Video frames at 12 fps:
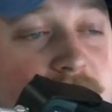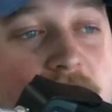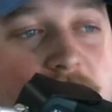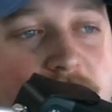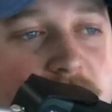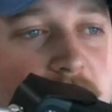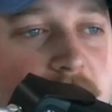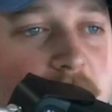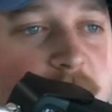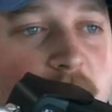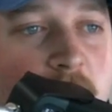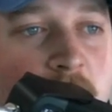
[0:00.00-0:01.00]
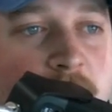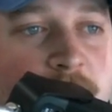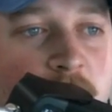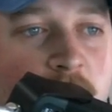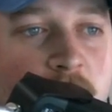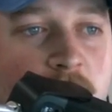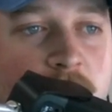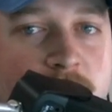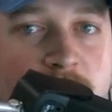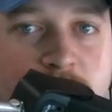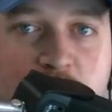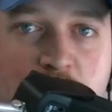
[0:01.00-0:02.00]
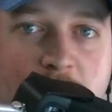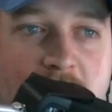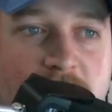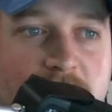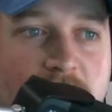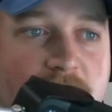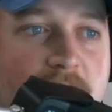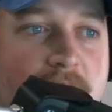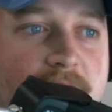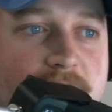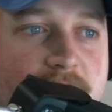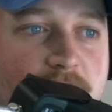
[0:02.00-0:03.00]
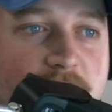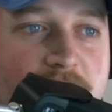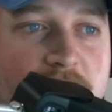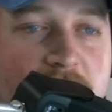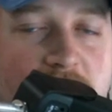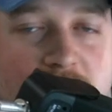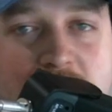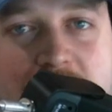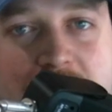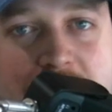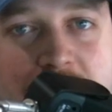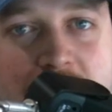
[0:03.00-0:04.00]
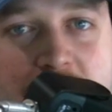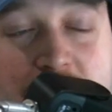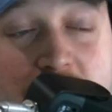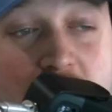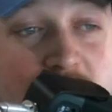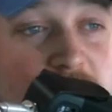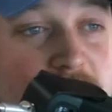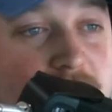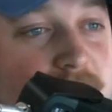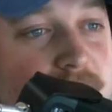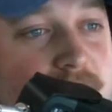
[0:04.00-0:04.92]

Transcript: team. So I've gone for 2 Barca attackers, Rafinha and Lewandowski.